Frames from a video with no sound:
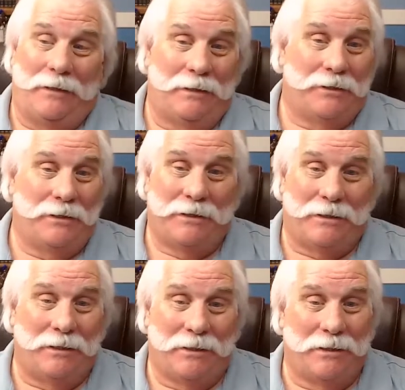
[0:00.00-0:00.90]

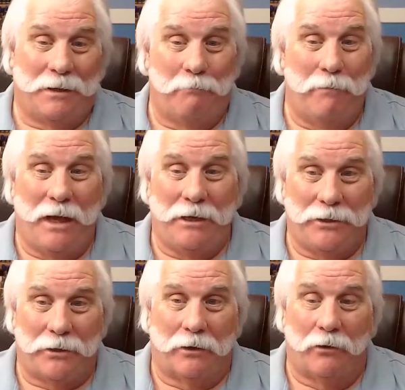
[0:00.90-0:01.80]
this is a
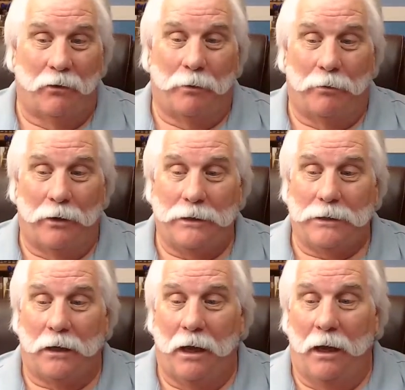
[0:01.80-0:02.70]
major
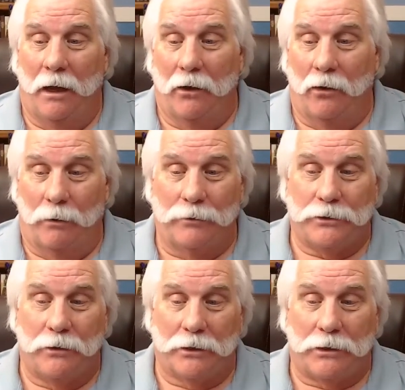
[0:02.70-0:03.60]
corporate
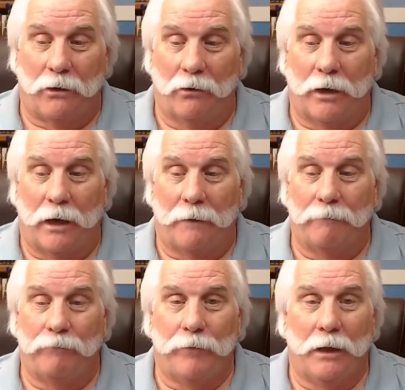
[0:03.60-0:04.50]
structure. Okay,
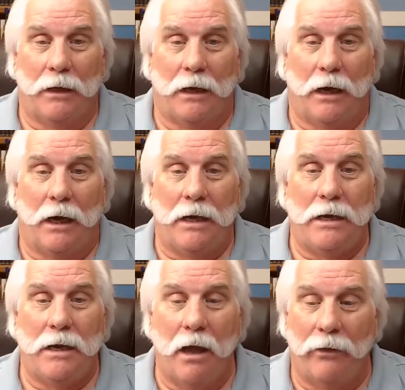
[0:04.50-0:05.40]

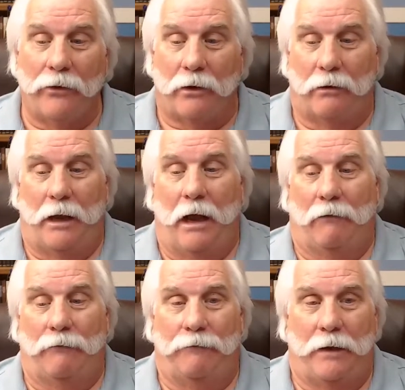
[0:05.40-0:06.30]
another
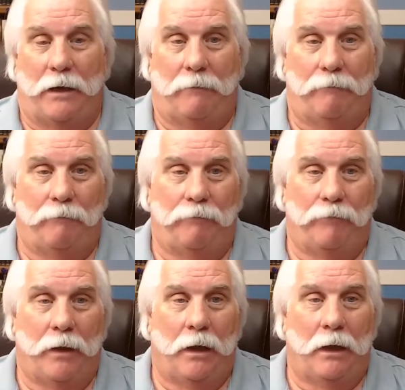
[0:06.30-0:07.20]
outfit,
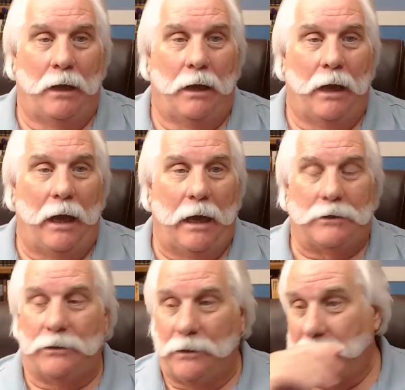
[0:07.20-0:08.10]

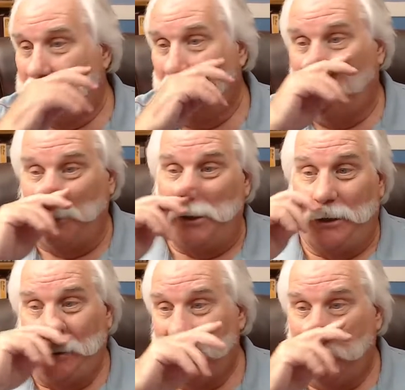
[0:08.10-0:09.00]
actually several
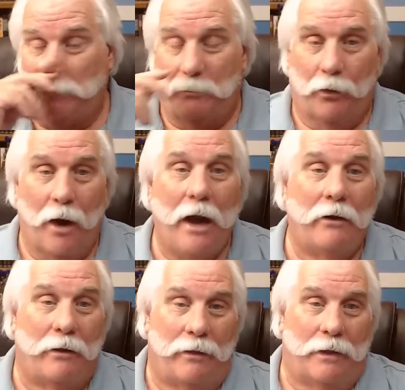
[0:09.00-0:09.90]
years
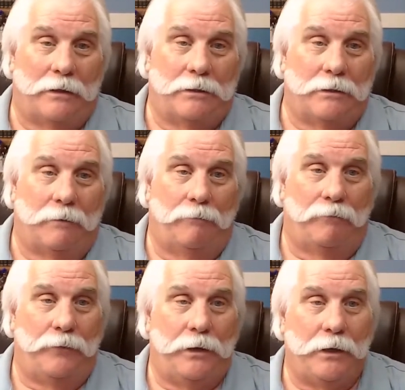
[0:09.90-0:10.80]
prior to this,
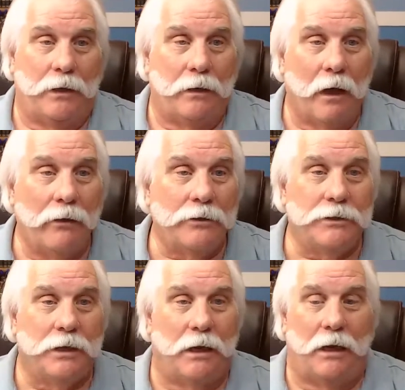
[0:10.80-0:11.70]
did another
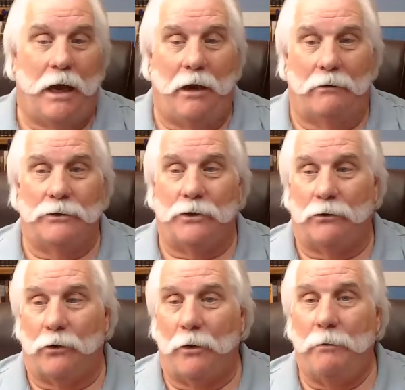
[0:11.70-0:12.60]
study,
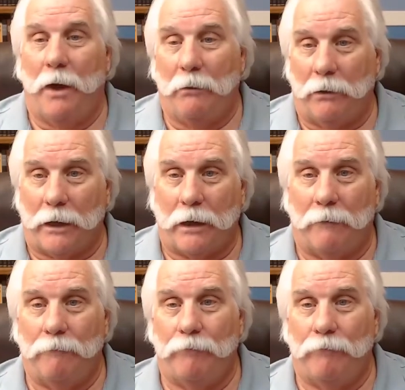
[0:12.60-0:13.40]
Arizona Republic.